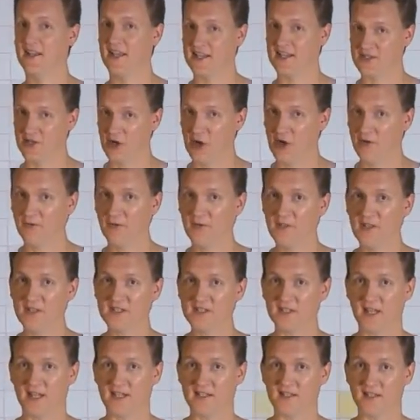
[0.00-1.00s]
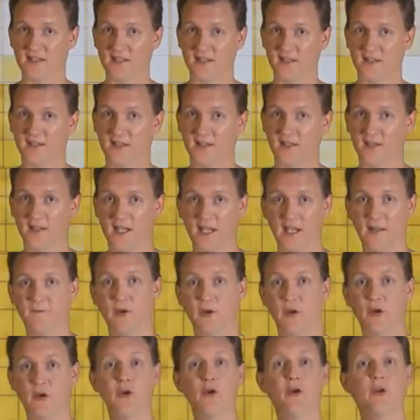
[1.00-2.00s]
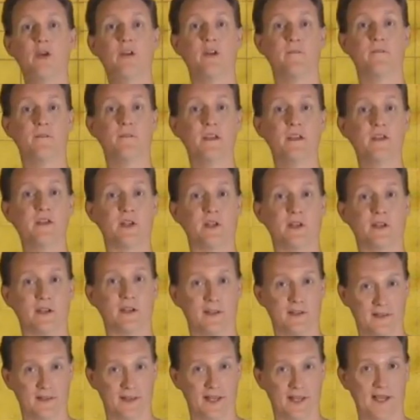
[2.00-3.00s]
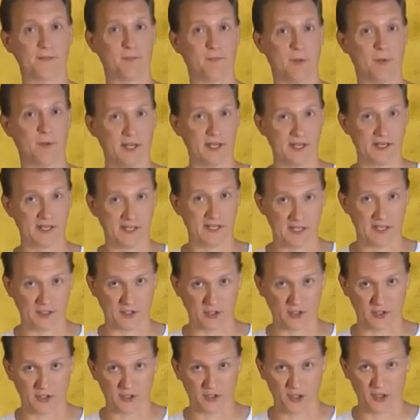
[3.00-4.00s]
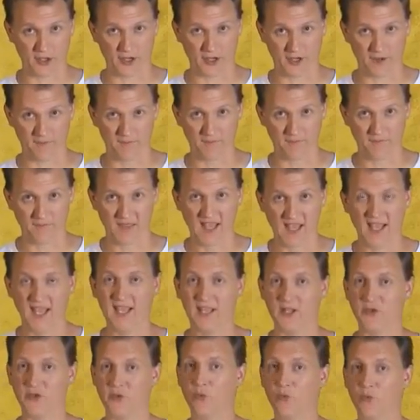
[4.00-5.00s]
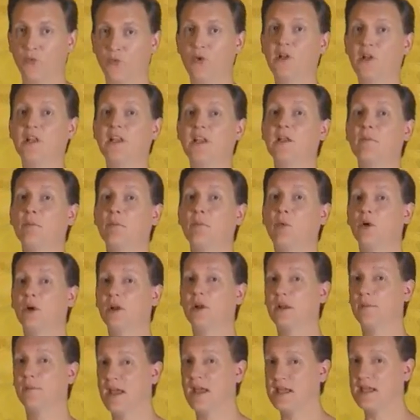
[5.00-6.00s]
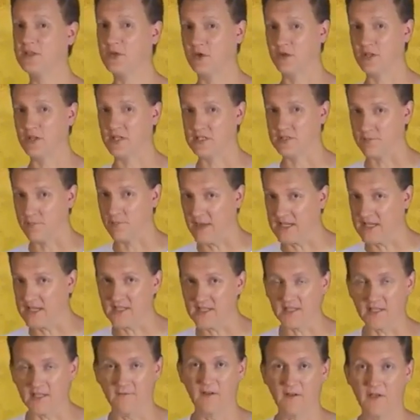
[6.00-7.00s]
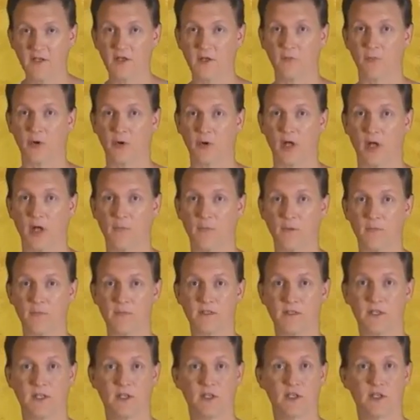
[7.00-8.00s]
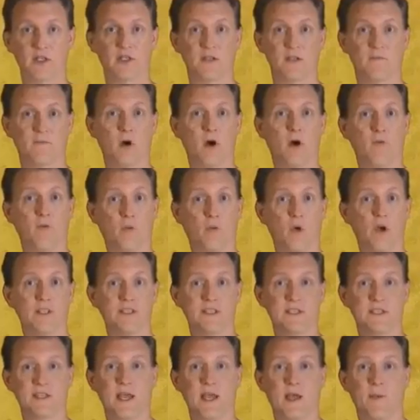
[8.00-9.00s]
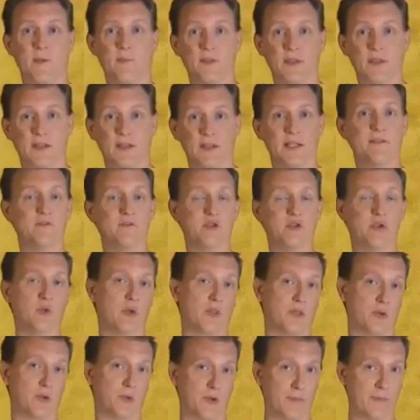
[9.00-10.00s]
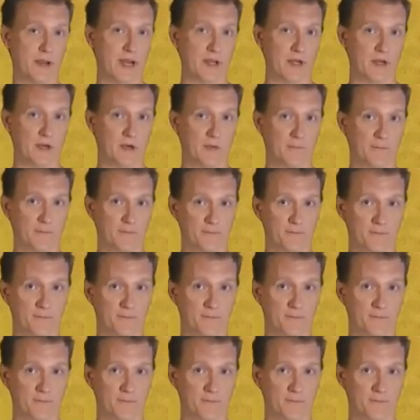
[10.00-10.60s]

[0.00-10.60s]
that's all for this lesson. And if you're new to division, that's plenty to get you started. It's really important to master these basic division problems that just involve one step that leaves you with the remainder.